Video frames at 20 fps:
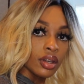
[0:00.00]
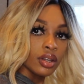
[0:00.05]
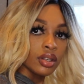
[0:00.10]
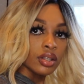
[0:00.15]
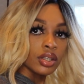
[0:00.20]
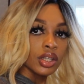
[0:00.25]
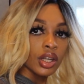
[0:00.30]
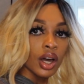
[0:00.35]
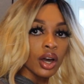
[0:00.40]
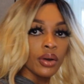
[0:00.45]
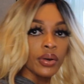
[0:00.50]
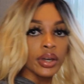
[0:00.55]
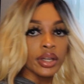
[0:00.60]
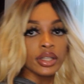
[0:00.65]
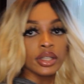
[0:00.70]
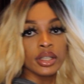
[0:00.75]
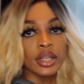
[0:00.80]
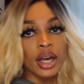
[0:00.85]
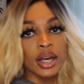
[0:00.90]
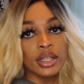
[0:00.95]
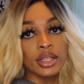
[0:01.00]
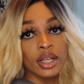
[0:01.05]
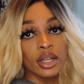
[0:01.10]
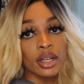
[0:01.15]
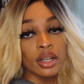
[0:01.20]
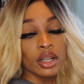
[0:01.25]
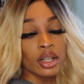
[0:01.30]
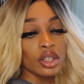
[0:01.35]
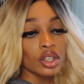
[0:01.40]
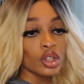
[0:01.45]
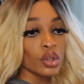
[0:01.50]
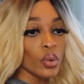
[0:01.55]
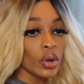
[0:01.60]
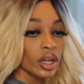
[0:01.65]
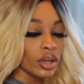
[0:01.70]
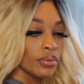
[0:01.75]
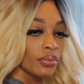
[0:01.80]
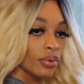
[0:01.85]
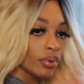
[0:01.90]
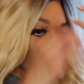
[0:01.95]
So it says that it is
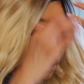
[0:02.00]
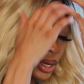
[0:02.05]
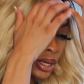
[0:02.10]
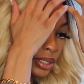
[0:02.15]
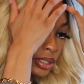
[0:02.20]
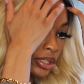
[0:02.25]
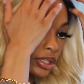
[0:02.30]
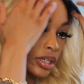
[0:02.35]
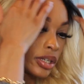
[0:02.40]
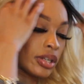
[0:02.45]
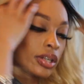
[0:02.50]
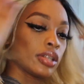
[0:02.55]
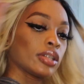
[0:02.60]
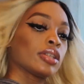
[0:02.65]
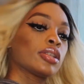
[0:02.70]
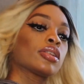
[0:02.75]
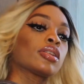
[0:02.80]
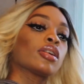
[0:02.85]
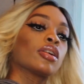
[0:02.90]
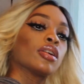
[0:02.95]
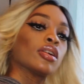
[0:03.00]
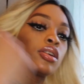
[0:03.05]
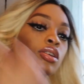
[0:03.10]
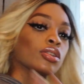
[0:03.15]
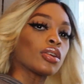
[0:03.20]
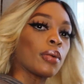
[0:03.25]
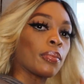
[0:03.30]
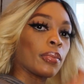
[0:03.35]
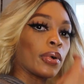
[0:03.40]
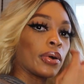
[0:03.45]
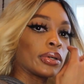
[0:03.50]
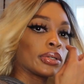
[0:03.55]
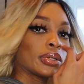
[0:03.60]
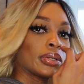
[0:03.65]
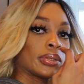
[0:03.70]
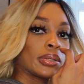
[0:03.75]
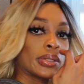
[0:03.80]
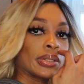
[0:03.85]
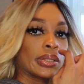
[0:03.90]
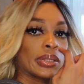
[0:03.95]
24 inches. So I'm going to
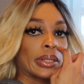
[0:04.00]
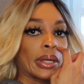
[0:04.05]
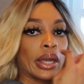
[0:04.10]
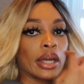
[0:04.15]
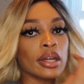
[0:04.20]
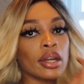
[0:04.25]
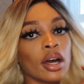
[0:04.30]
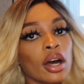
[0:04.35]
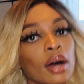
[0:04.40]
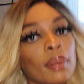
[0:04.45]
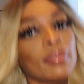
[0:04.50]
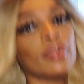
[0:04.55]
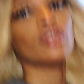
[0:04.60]
just stand up